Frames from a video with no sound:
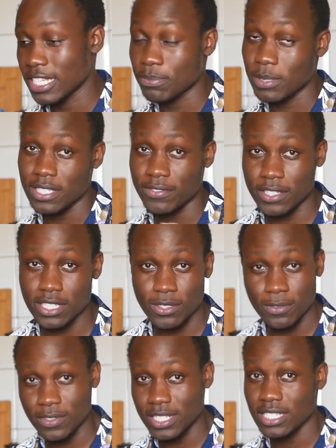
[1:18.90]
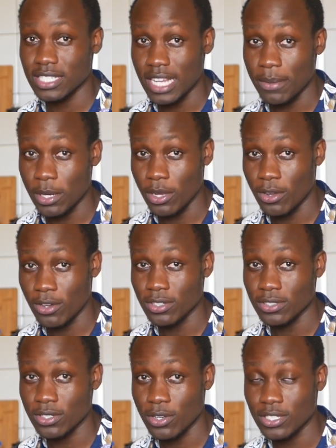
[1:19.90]
The specifics of this timing
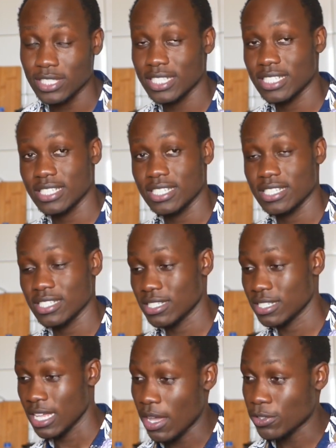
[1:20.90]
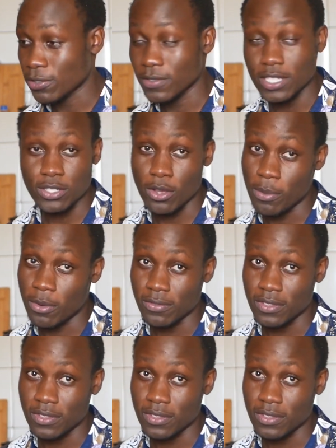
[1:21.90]
context is out of the scope of